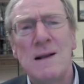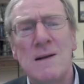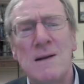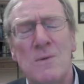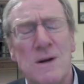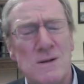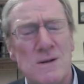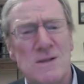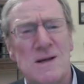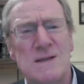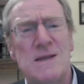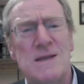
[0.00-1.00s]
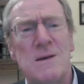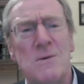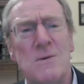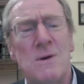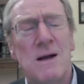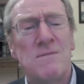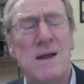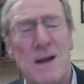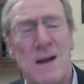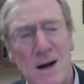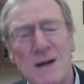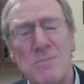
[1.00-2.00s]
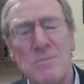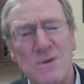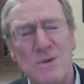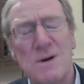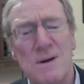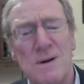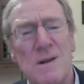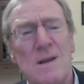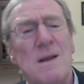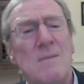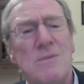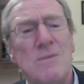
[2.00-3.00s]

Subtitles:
England were outside the EU, you'd have that hard border